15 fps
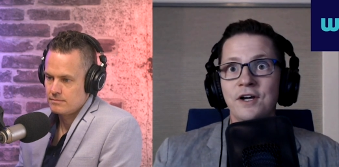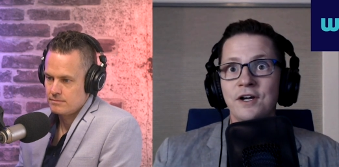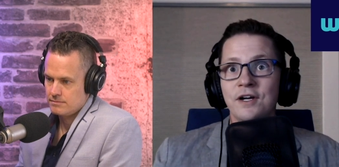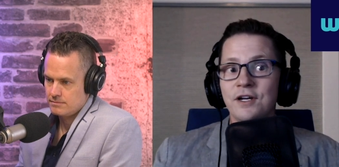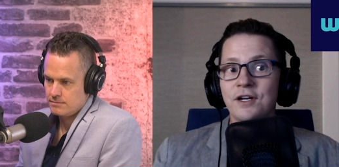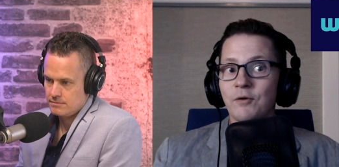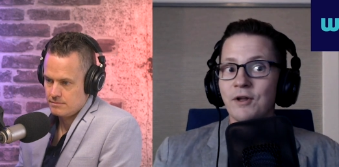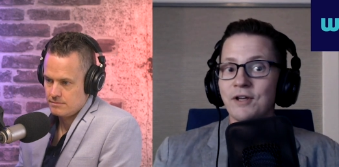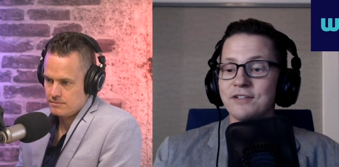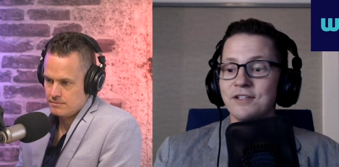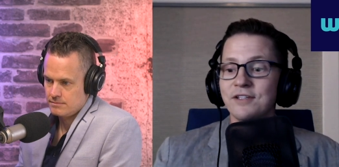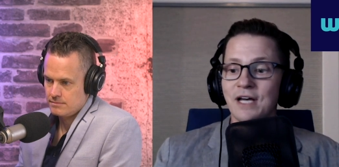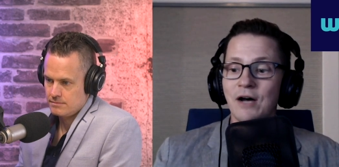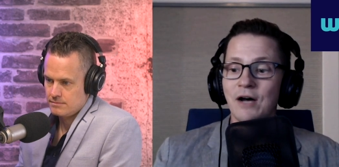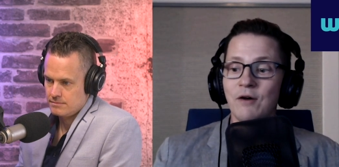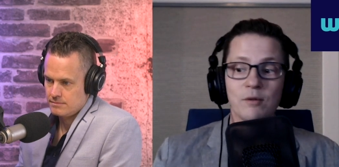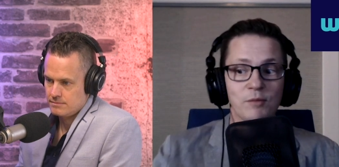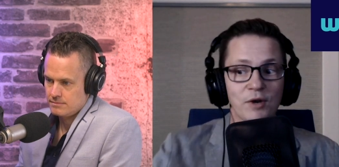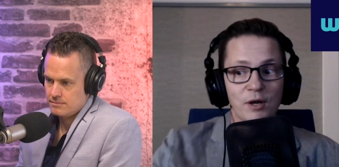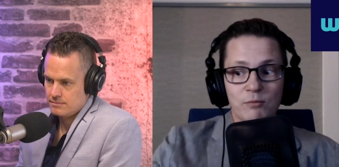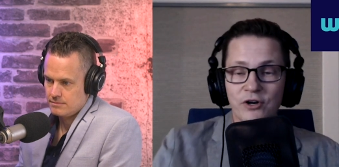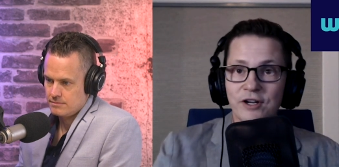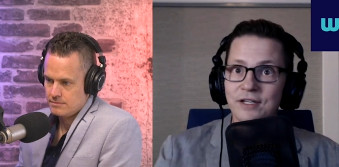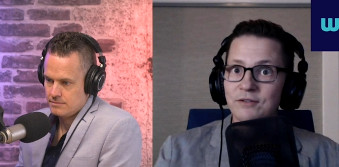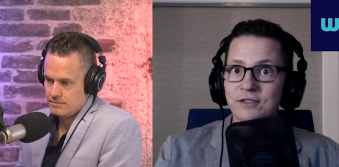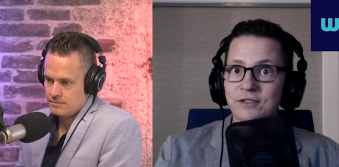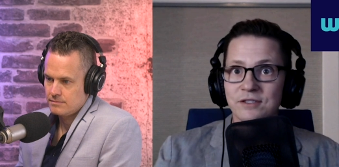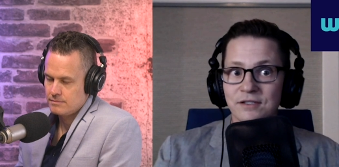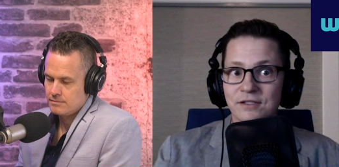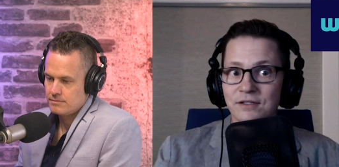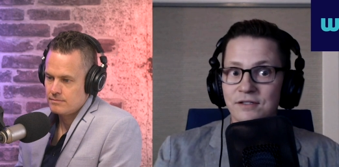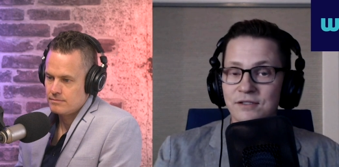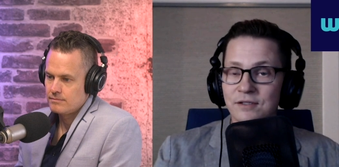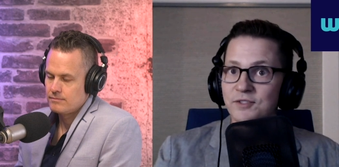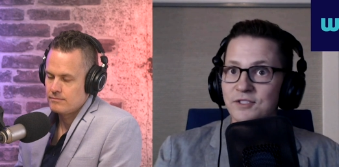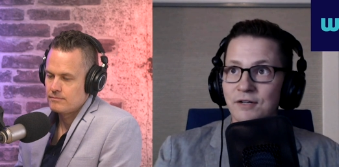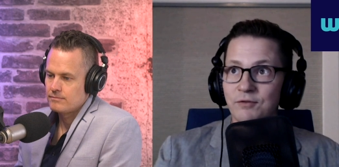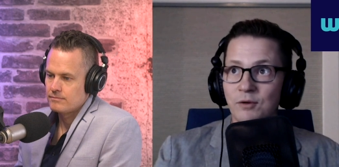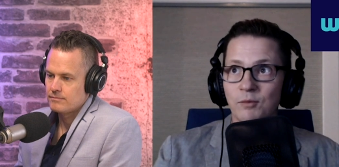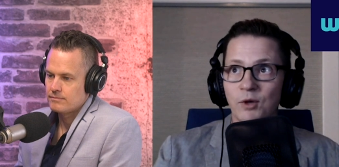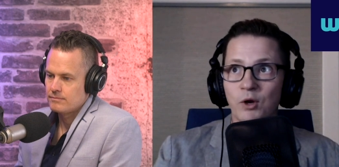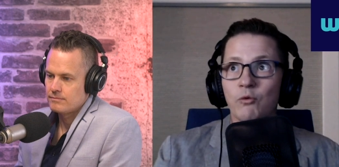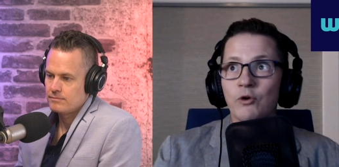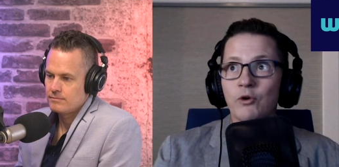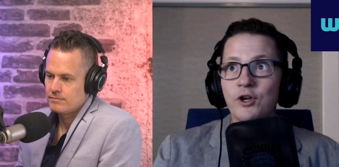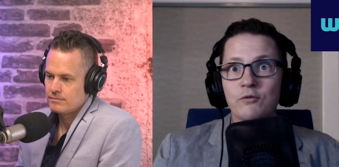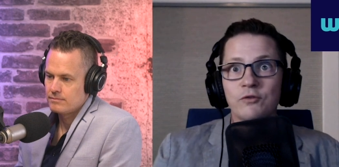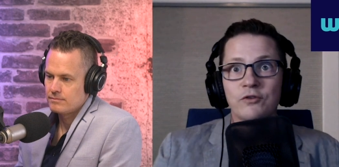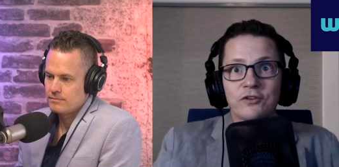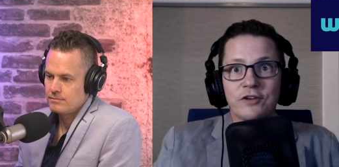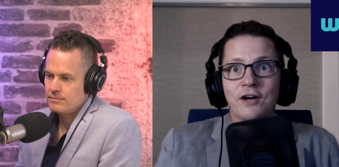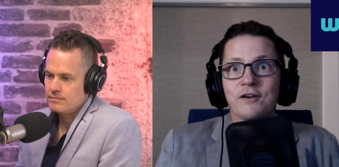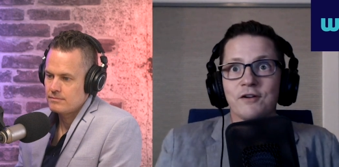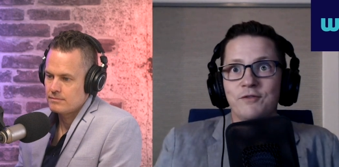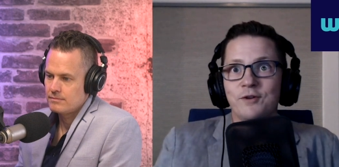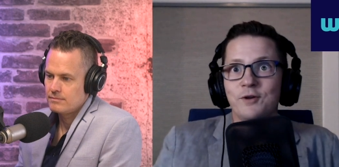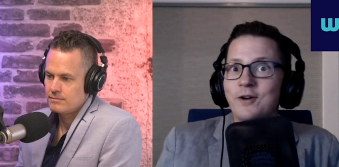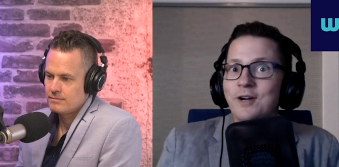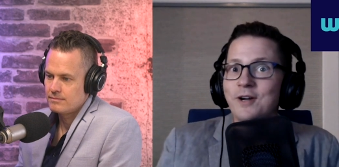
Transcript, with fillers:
Speaker 1: You know, when I sit down with them and I break down s- some stuff, I'm like, "What are you scared of? You,